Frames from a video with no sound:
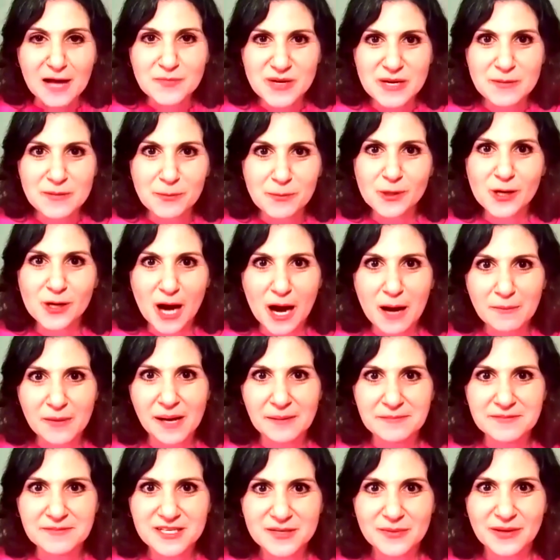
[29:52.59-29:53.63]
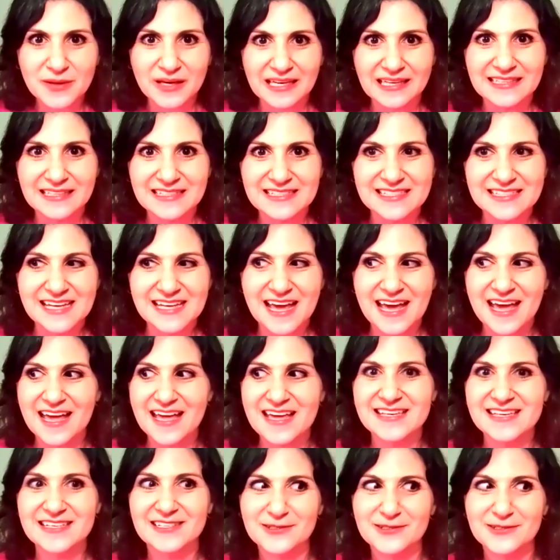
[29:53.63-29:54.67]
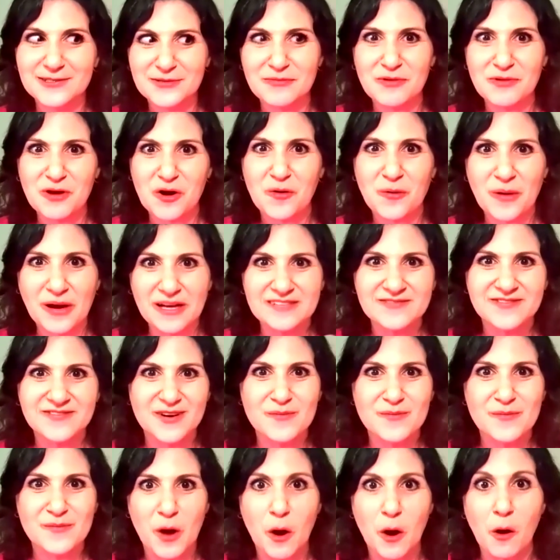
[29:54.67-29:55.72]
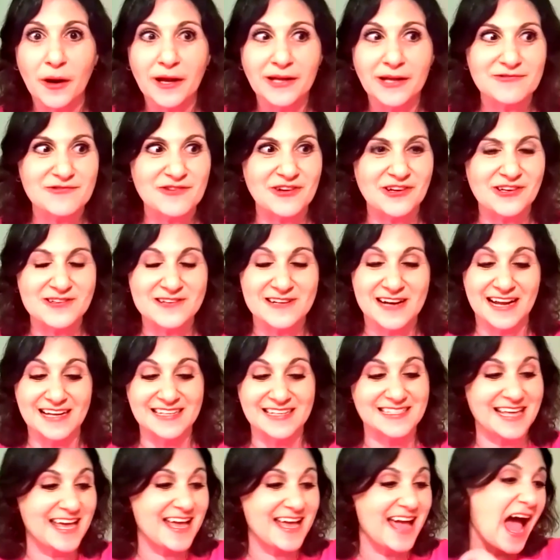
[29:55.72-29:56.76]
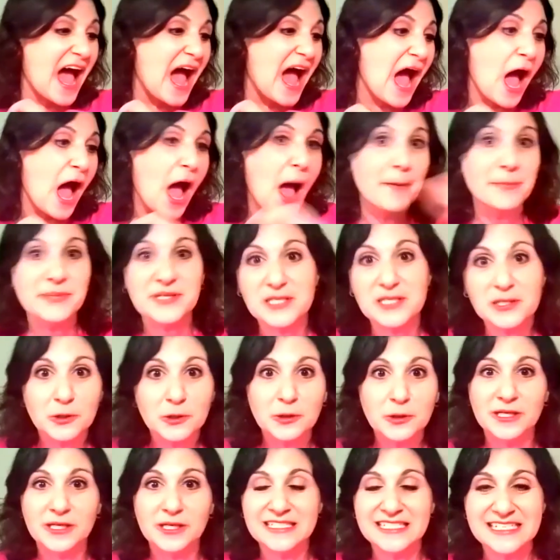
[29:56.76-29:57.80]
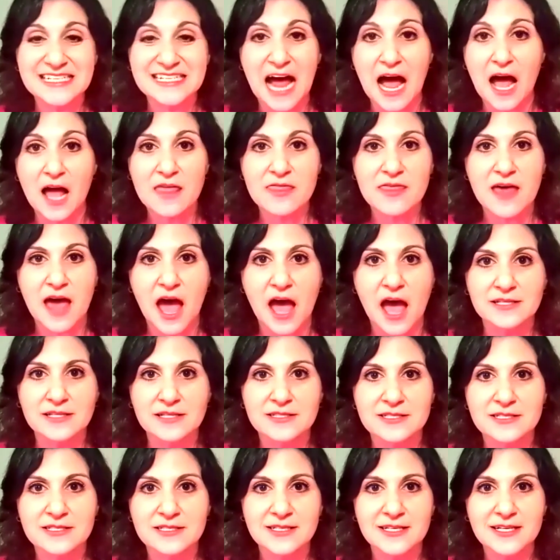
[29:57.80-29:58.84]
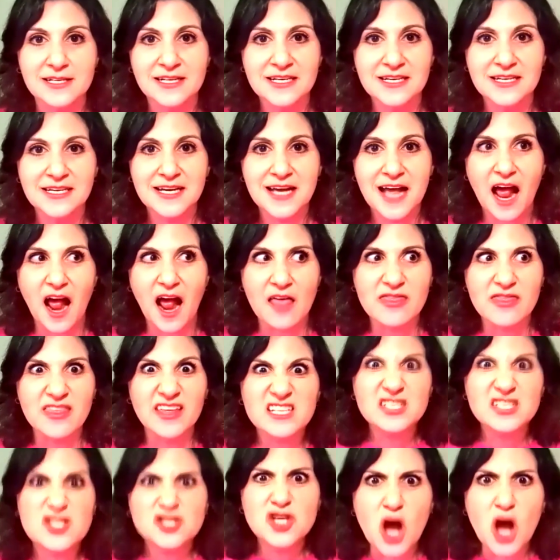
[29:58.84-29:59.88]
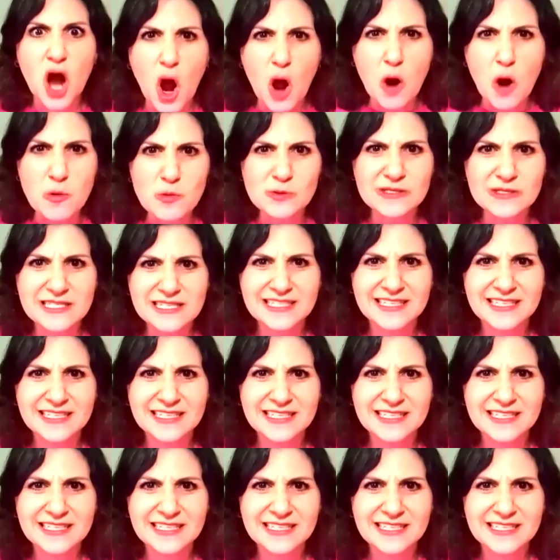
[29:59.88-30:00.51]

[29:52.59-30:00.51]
people come up to me and say, here's a request for a boa constrictor. And I say, absolutely deny that. And they don't.